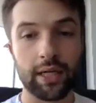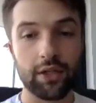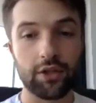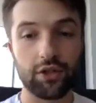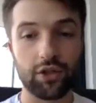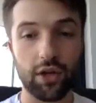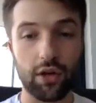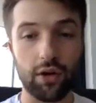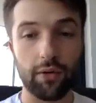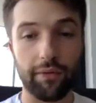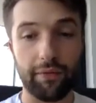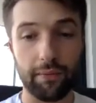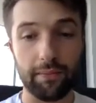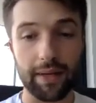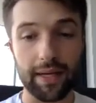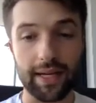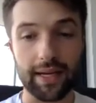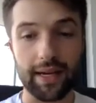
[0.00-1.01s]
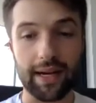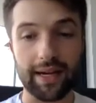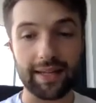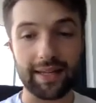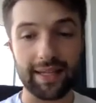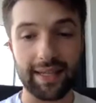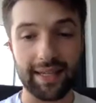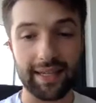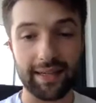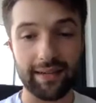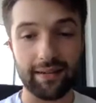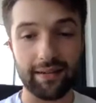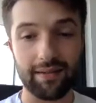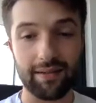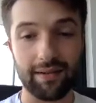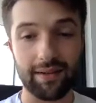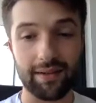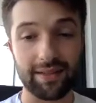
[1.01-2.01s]
So for me, I think
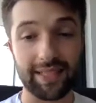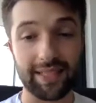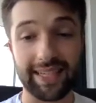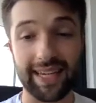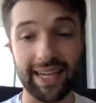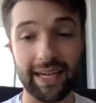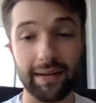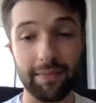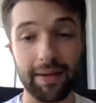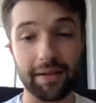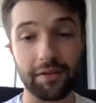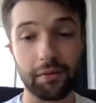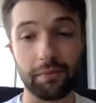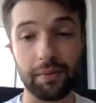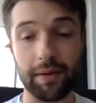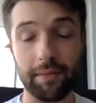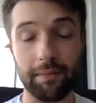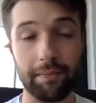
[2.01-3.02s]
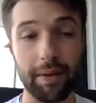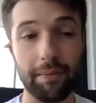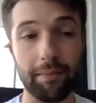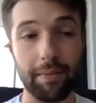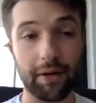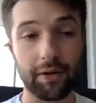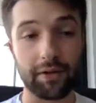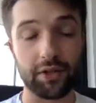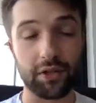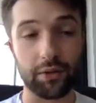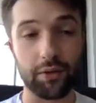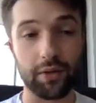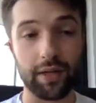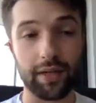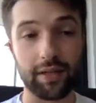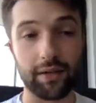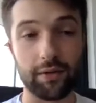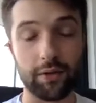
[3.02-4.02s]
honestly, Cade Mays would be a bit better
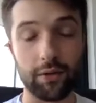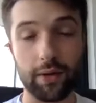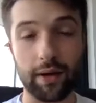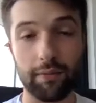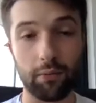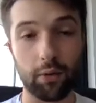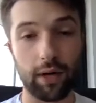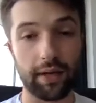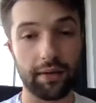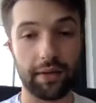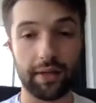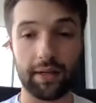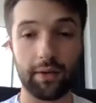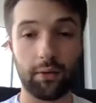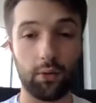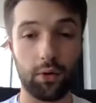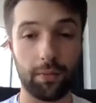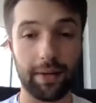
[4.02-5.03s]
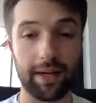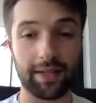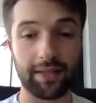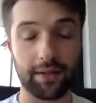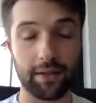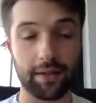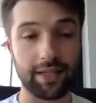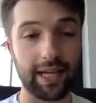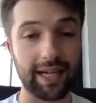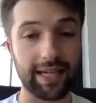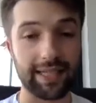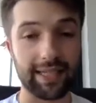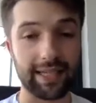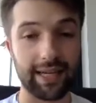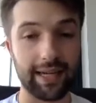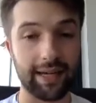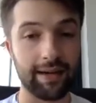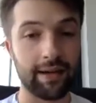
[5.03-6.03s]
suited. You do have more athletic quarterbacks there at
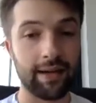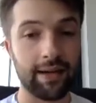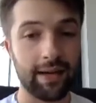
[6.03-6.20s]
Tennessee.